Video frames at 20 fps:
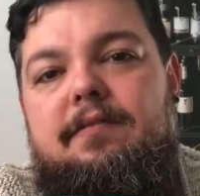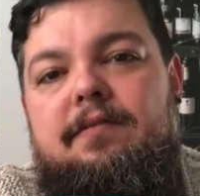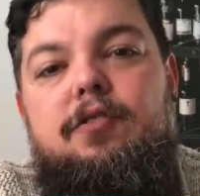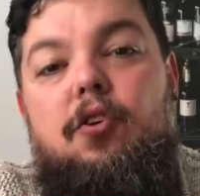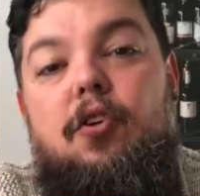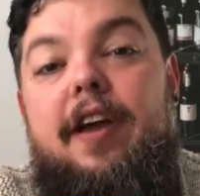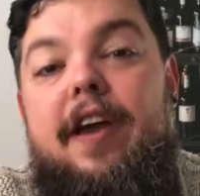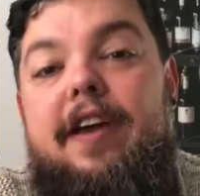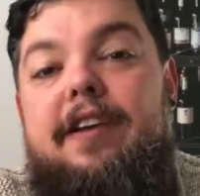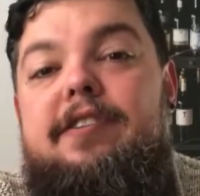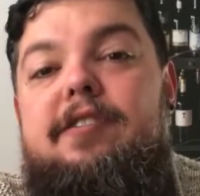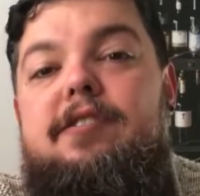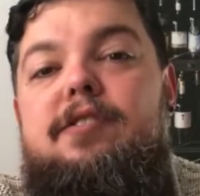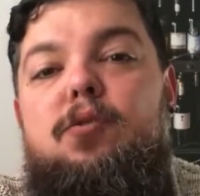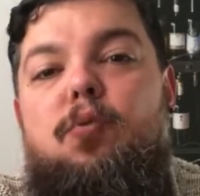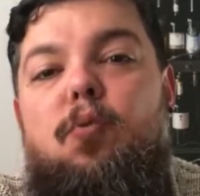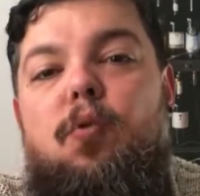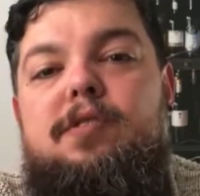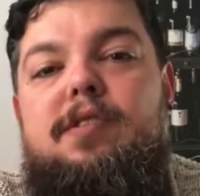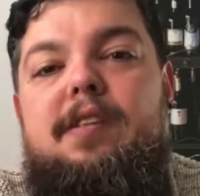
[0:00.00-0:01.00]
Donations
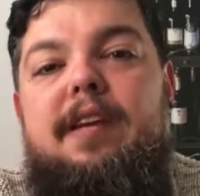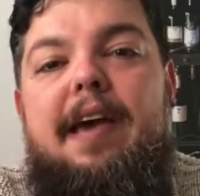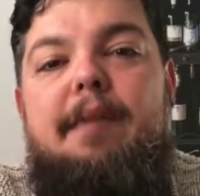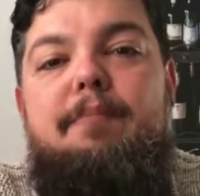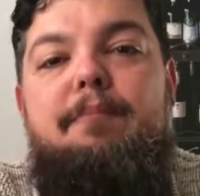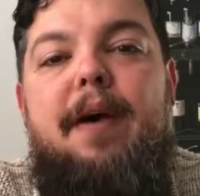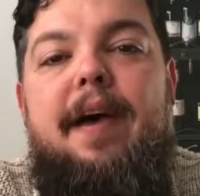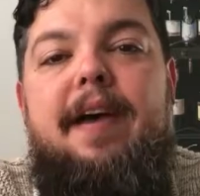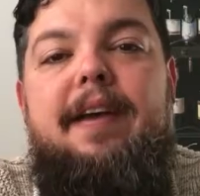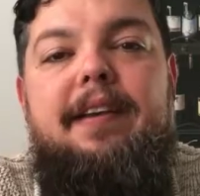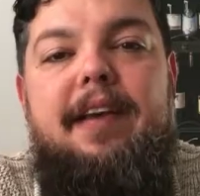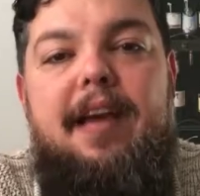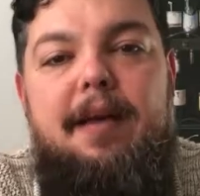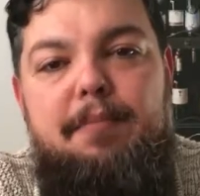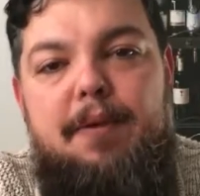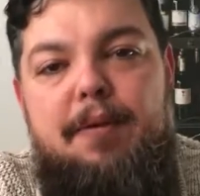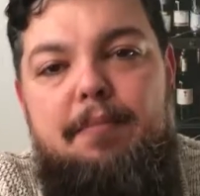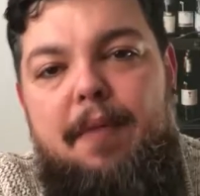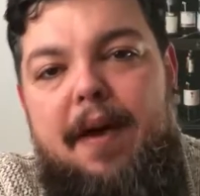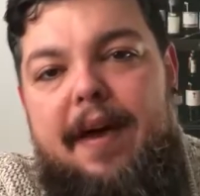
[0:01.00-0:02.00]
towards the campaign can
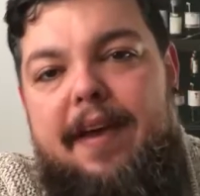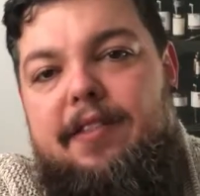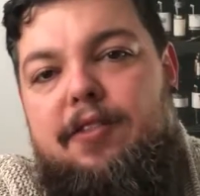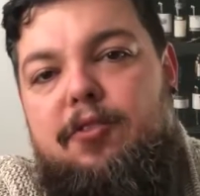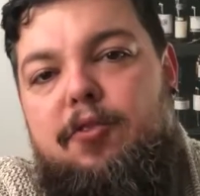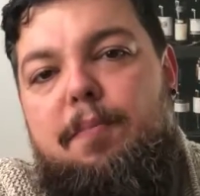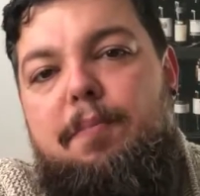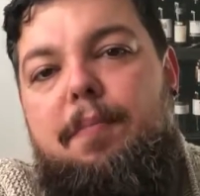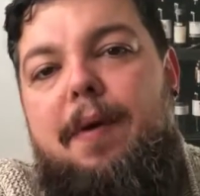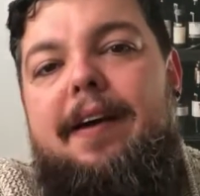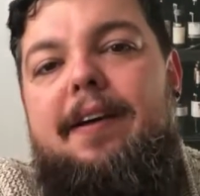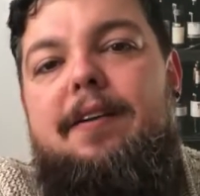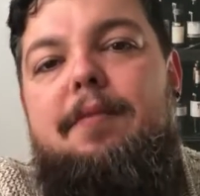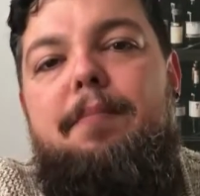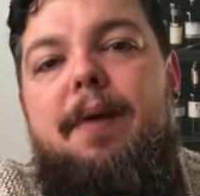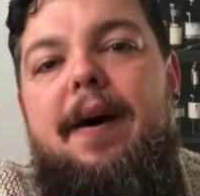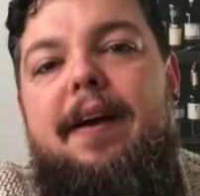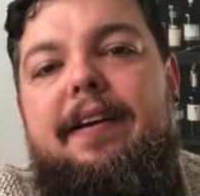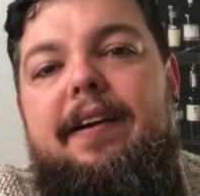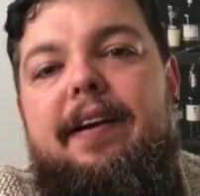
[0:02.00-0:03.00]
be made through Back a
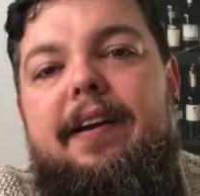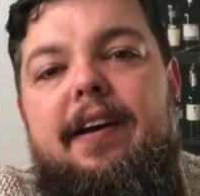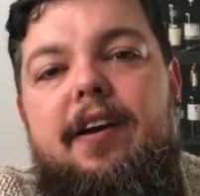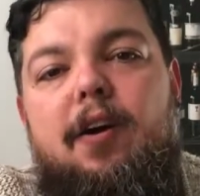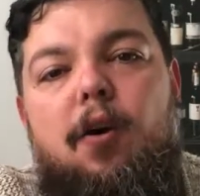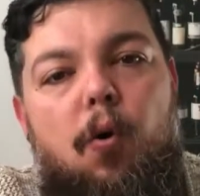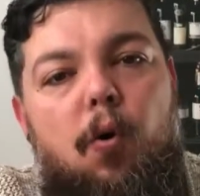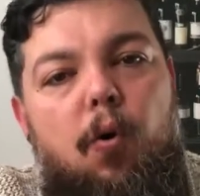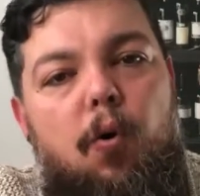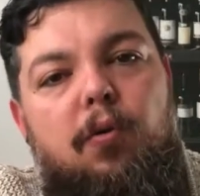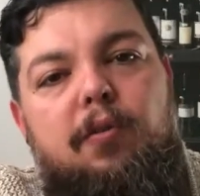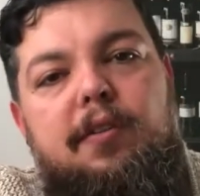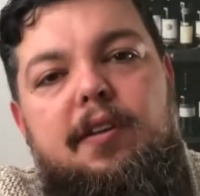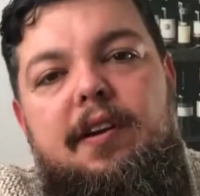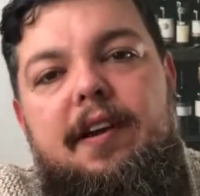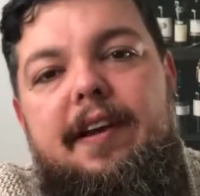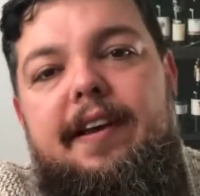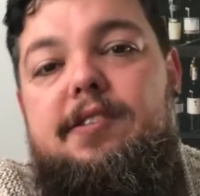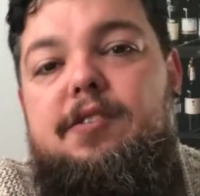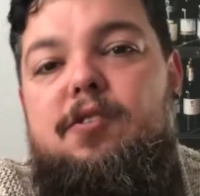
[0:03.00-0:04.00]
Buddy. All the
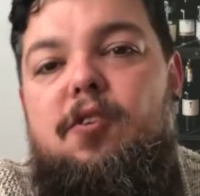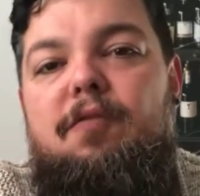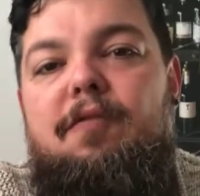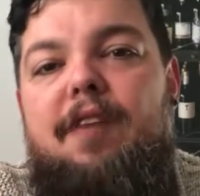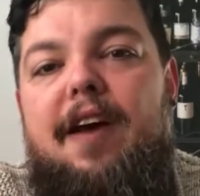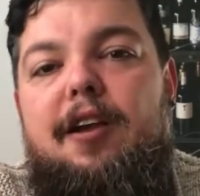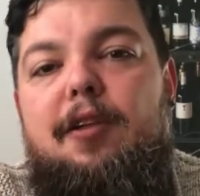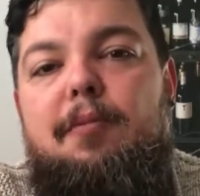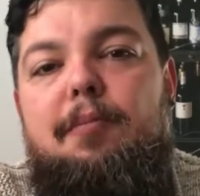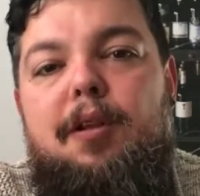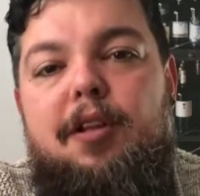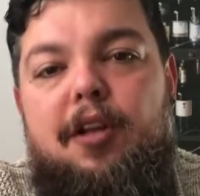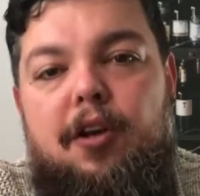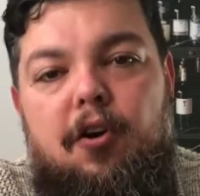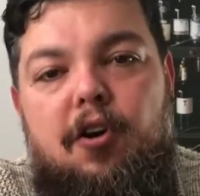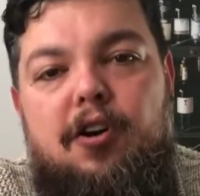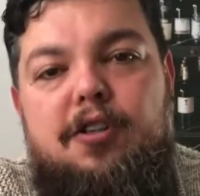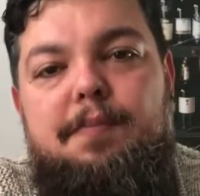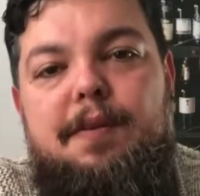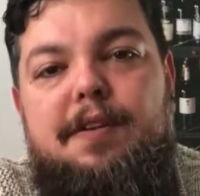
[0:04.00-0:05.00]
links are available
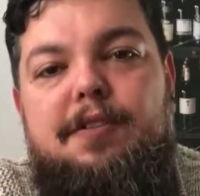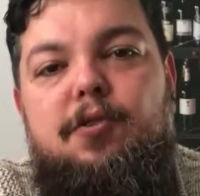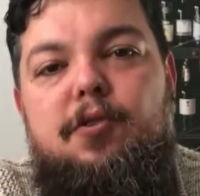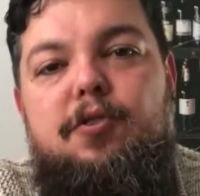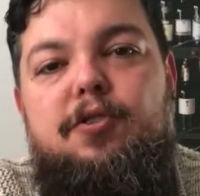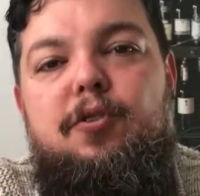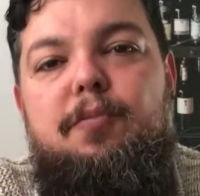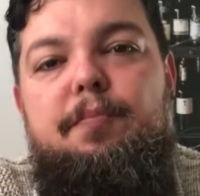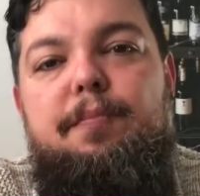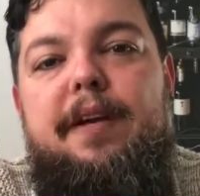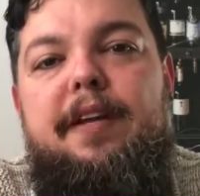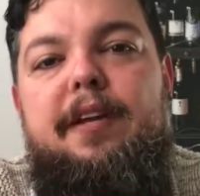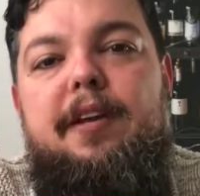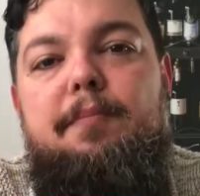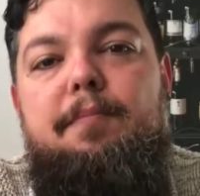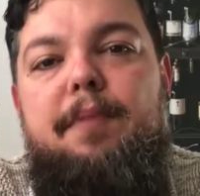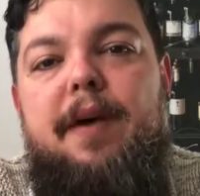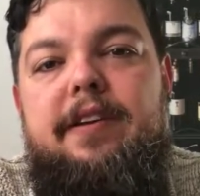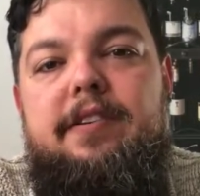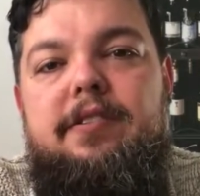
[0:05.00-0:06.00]
across my social
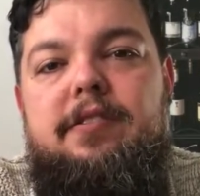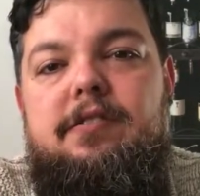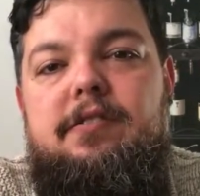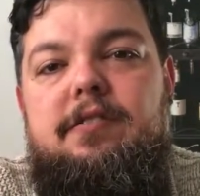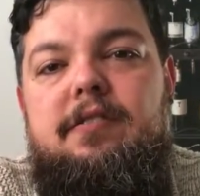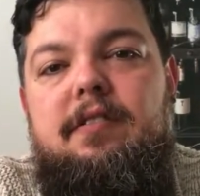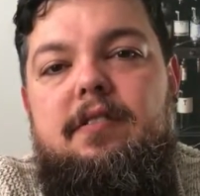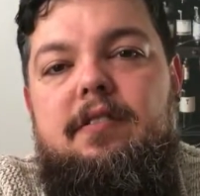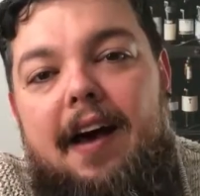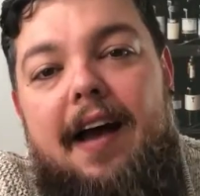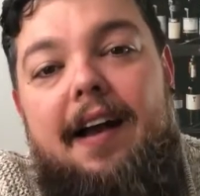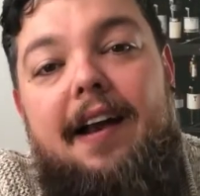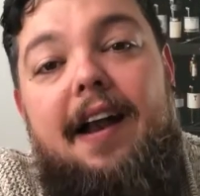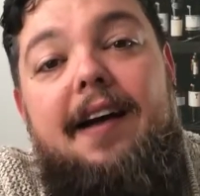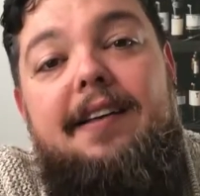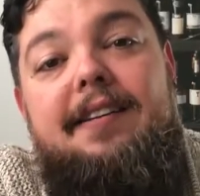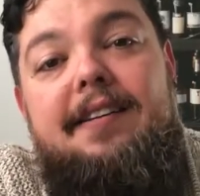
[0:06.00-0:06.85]
media pages. I'd like